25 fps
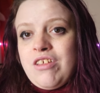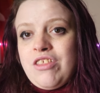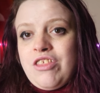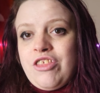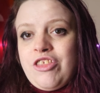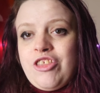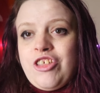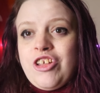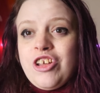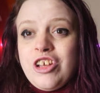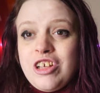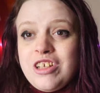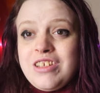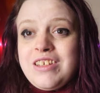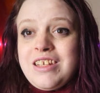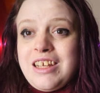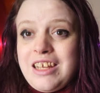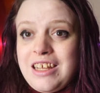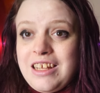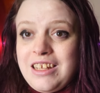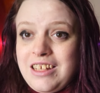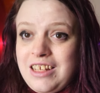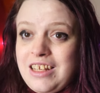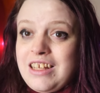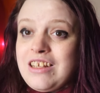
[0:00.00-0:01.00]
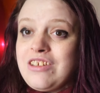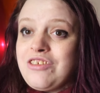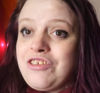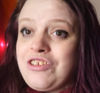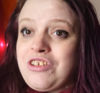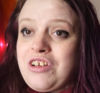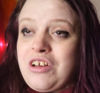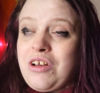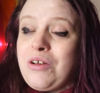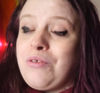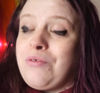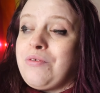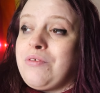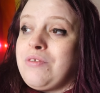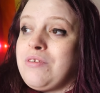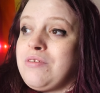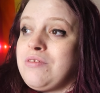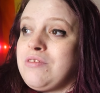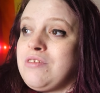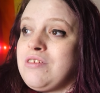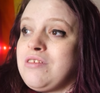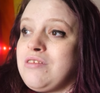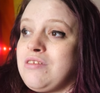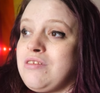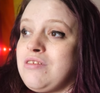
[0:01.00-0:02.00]
13 years ago
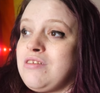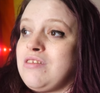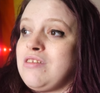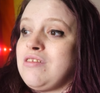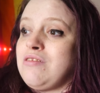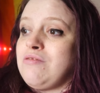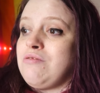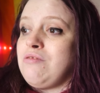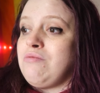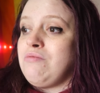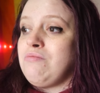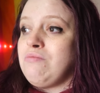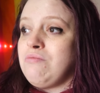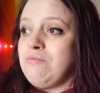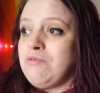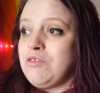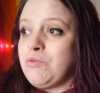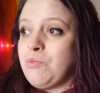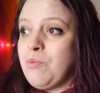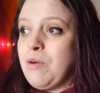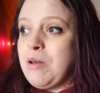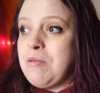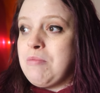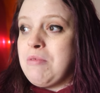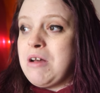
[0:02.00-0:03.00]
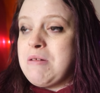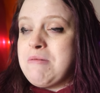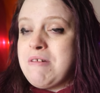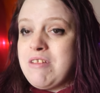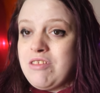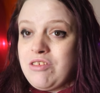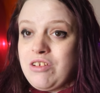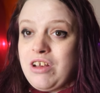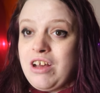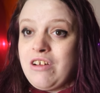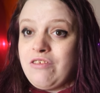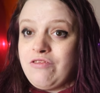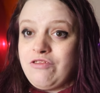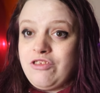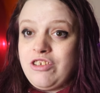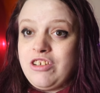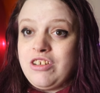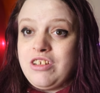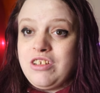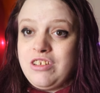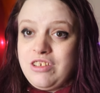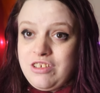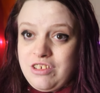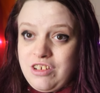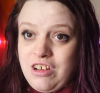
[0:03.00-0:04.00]
was when my mental health
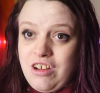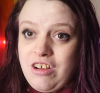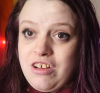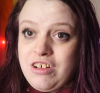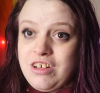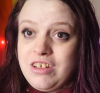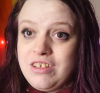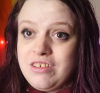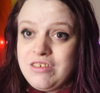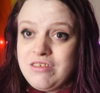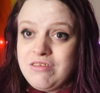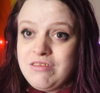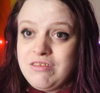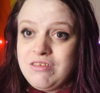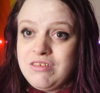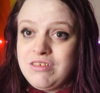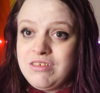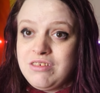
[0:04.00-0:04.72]
journey started.